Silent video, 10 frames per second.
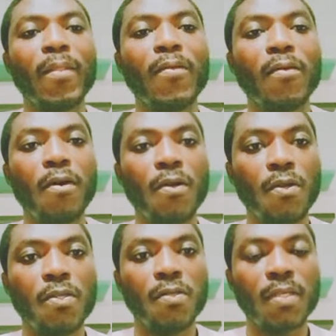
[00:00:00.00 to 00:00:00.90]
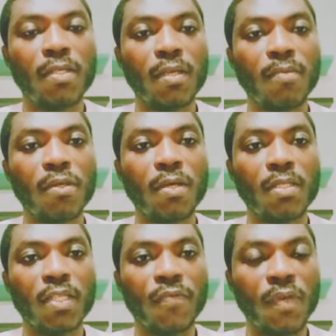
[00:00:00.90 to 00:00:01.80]
All your transcripts, all your
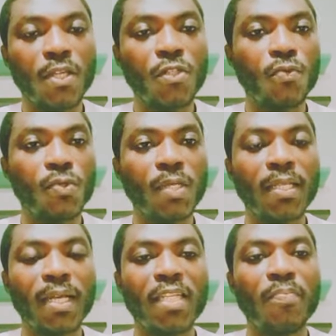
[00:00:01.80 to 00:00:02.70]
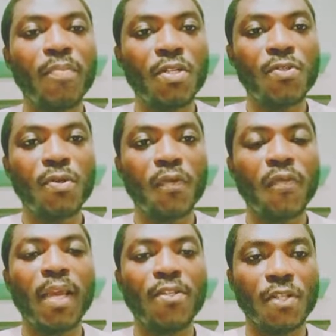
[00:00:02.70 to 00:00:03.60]
certificates, you do that at the Ministry of
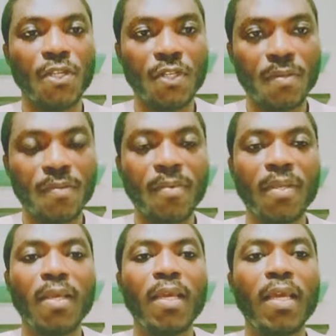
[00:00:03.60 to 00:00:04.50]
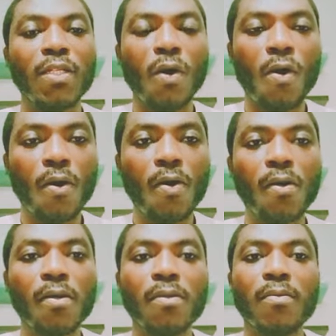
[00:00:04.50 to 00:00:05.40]
Education. And
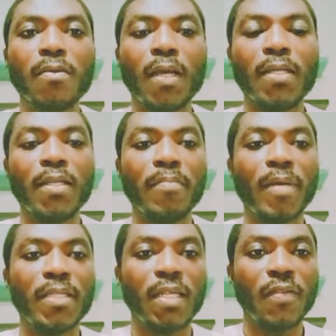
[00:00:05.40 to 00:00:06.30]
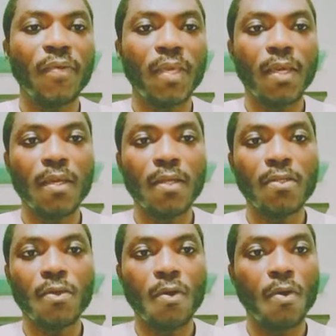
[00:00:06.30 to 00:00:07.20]
the birth
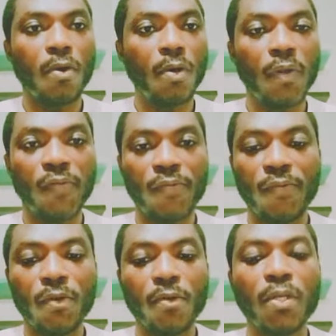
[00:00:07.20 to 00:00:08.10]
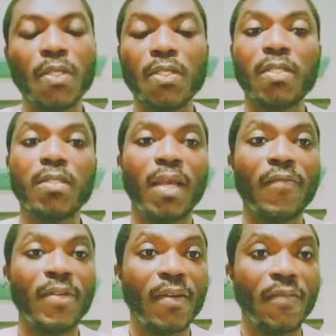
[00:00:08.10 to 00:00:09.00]
certificate, or if your own is
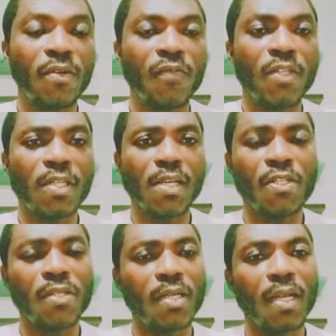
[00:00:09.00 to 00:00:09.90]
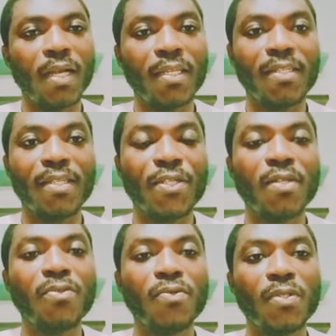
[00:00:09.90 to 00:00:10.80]
affidavit of declaration and
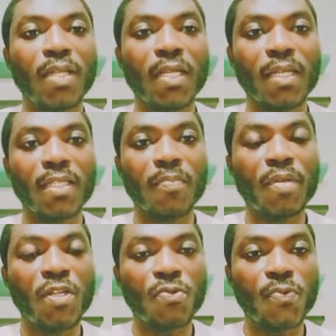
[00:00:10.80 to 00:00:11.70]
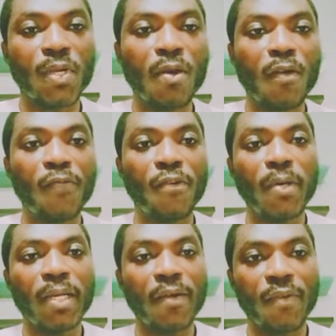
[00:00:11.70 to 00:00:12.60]
attestation, you do that at Ministry of
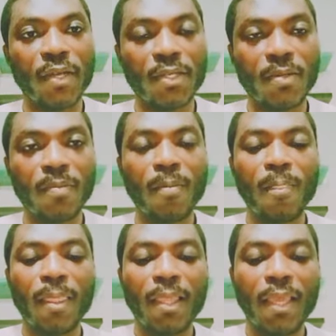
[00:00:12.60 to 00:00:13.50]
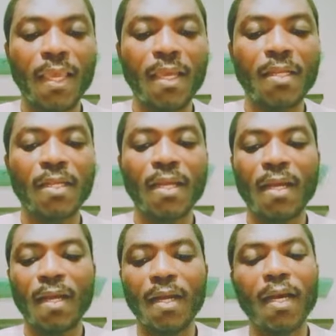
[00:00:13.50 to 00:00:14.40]
Foreign Affairs in
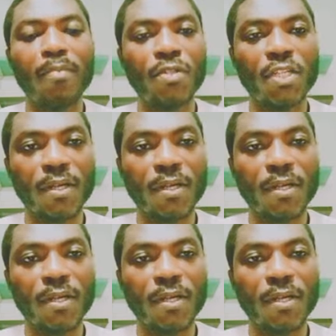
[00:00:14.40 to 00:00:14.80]
Abuja.